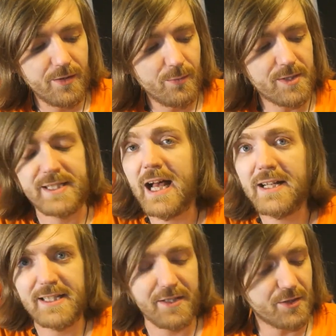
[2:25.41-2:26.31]
"What's
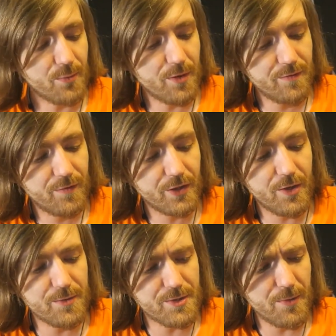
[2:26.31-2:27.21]
that?" said the dwarf. "The
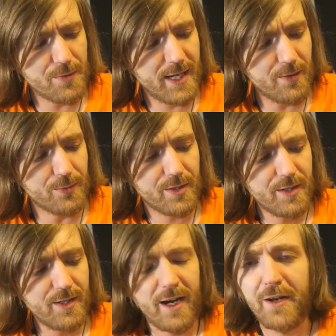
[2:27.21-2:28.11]
girls are all killed.
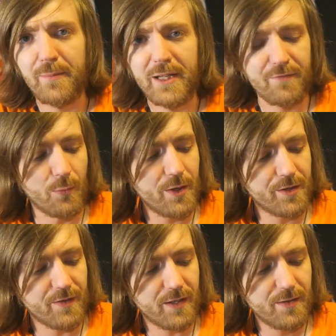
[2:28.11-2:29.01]
I don't believe a
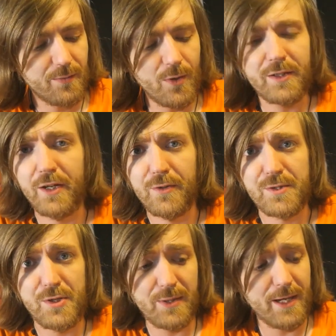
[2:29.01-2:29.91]
word of it." "What
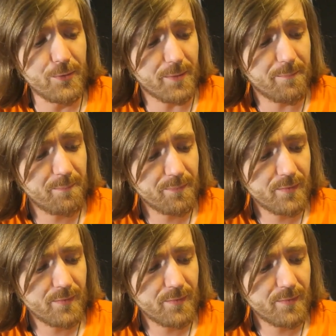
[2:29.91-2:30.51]
girls? Who killed them?"